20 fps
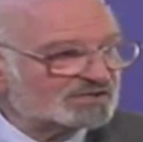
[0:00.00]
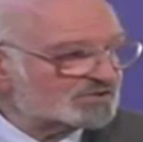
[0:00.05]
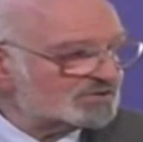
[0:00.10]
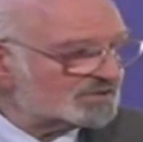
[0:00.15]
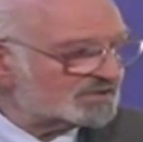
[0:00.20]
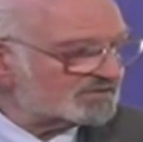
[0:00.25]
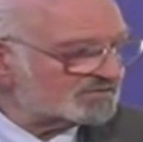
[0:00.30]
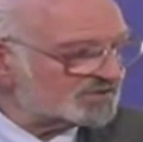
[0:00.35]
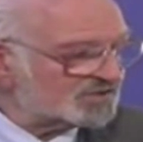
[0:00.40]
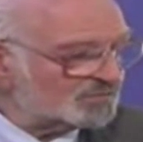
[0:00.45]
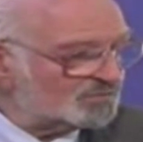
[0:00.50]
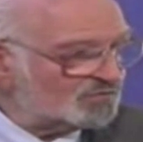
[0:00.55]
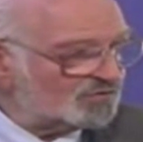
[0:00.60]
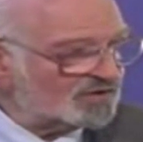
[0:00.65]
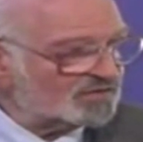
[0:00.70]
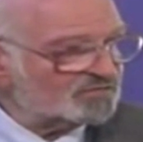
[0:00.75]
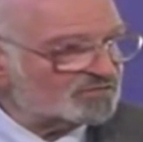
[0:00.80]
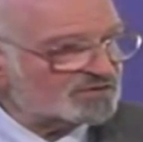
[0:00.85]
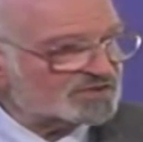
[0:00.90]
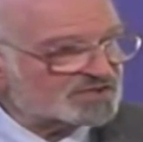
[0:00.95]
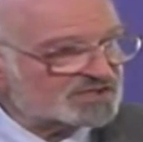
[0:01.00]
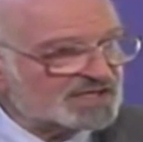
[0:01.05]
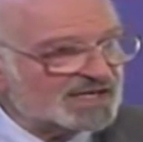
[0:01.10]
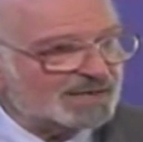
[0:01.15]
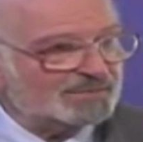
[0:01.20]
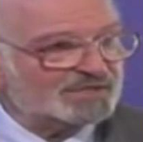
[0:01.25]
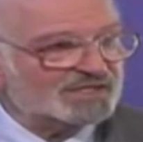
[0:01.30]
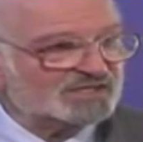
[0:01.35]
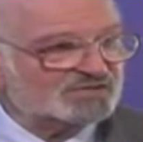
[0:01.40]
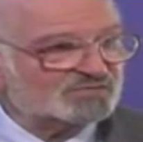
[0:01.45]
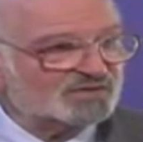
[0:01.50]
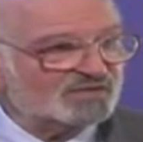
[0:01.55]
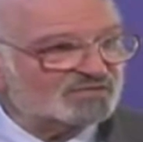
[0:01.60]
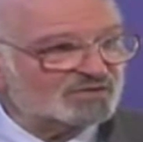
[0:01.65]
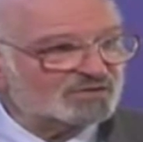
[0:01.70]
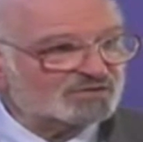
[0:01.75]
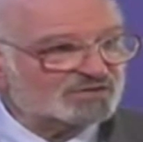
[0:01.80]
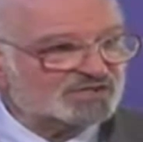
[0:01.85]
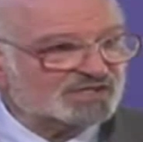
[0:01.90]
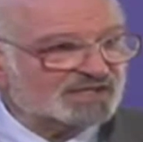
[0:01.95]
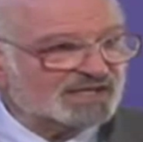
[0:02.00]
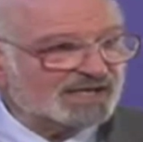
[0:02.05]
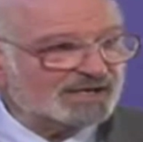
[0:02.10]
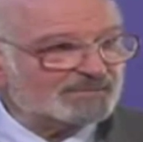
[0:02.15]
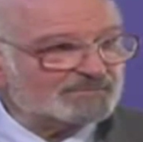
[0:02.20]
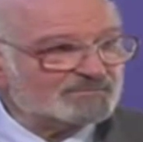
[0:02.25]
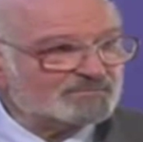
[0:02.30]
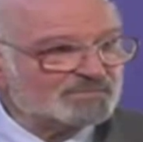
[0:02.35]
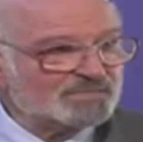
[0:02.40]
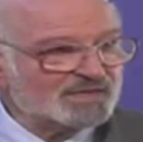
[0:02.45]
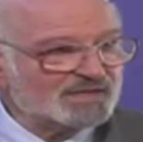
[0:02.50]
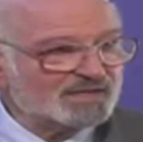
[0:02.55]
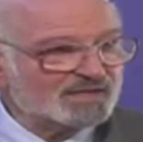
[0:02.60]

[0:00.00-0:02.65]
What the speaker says: all sorts of support for his communist revolution there.